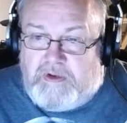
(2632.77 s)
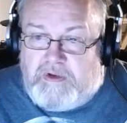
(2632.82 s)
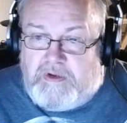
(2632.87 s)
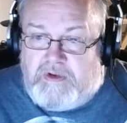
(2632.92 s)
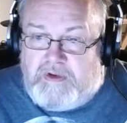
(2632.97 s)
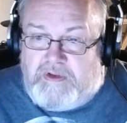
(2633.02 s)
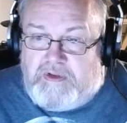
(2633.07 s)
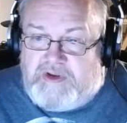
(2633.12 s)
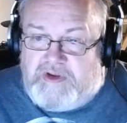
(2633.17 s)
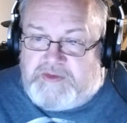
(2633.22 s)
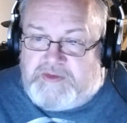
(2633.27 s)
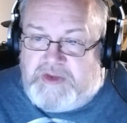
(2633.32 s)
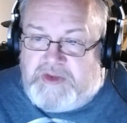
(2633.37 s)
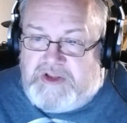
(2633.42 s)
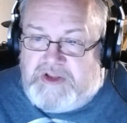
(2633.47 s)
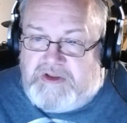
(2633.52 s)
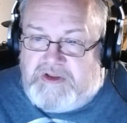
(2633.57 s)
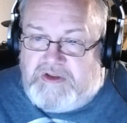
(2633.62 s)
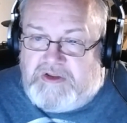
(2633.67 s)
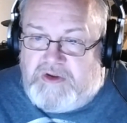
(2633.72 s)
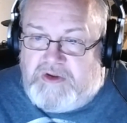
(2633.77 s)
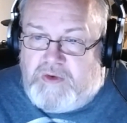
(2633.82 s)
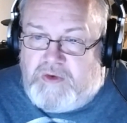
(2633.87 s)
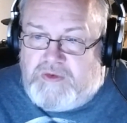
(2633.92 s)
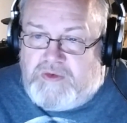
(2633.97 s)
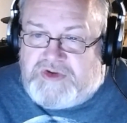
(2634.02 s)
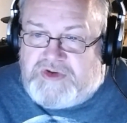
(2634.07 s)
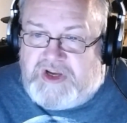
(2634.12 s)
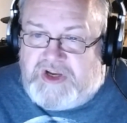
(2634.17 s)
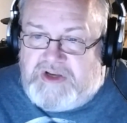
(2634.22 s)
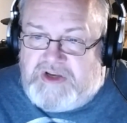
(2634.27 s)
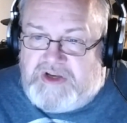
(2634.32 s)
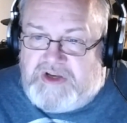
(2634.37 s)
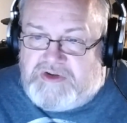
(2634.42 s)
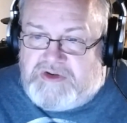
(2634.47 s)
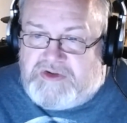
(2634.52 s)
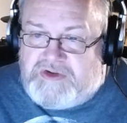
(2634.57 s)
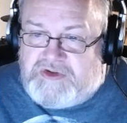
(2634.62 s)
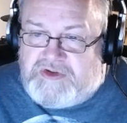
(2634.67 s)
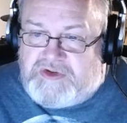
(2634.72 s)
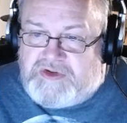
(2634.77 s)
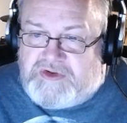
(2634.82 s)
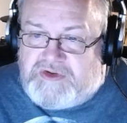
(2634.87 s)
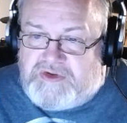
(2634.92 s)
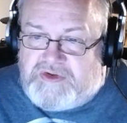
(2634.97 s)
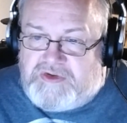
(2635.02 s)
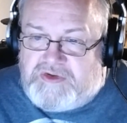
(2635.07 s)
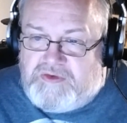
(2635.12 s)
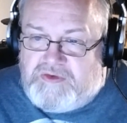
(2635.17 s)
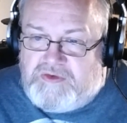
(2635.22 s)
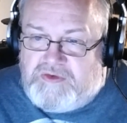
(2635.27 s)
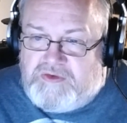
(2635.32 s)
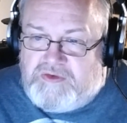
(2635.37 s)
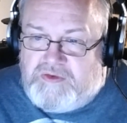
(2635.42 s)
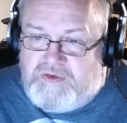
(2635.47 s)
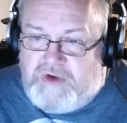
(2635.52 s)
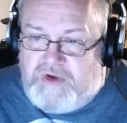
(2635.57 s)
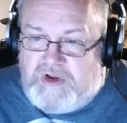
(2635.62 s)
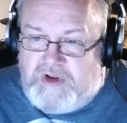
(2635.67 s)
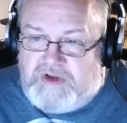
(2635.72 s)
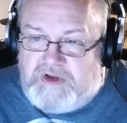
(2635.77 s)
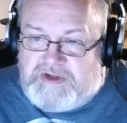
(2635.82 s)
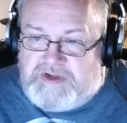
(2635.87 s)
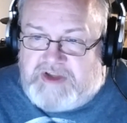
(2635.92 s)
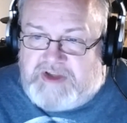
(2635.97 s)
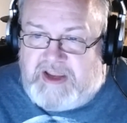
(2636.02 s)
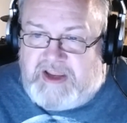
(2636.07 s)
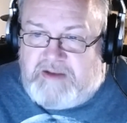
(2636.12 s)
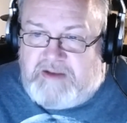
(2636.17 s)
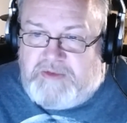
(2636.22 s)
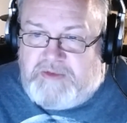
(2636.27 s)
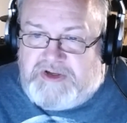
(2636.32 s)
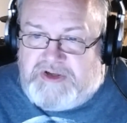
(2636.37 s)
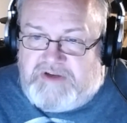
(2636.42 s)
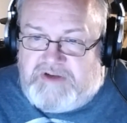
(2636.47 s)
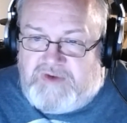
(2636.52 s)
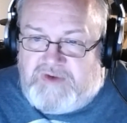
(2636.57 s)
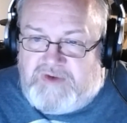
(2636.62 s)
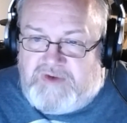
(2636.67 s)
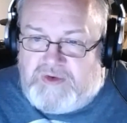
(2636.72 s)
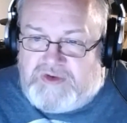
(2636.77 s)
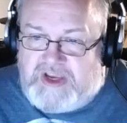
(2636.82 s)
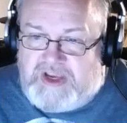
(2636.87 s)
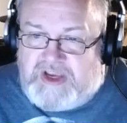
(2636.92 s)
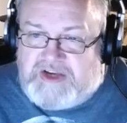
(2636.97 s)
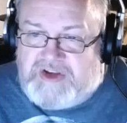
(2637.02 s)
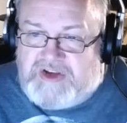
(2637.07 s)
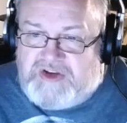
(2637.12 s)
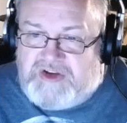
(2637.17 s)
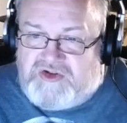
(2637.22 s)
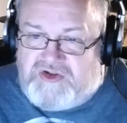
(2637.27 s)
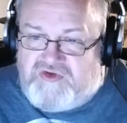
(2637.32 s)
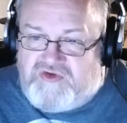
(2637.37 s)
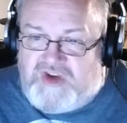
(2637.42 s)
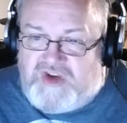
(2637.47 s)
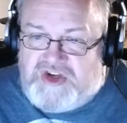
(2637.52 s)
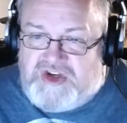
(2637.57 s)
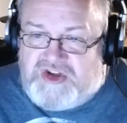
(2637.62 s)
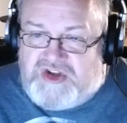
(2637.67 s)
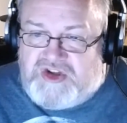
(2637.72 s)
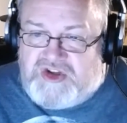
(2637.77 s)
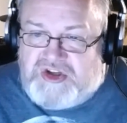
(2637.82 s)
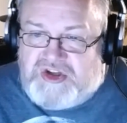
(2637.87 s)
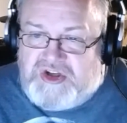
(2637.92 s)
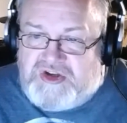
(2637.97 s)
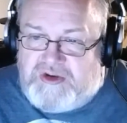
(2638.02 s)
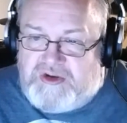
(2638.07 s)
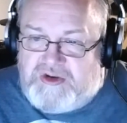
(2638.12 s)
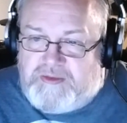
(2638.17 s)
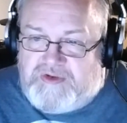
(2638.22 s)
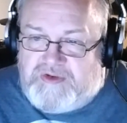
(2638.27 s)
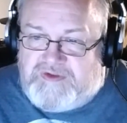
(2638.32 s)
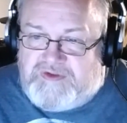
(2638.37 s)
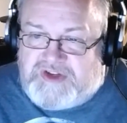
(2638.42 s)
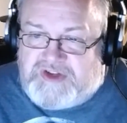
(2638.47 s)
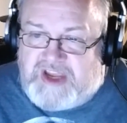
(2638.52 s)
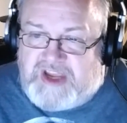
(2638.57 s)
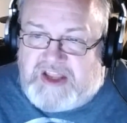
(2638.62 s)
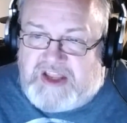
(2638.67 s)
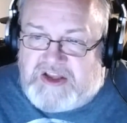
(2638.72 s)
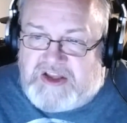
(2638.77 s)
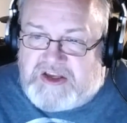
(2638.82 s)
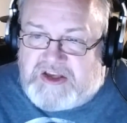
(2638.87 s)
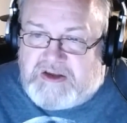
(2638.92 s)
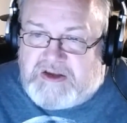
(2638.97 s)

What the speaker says: There's been no changes to scan materials acting strangely in terms of scaling.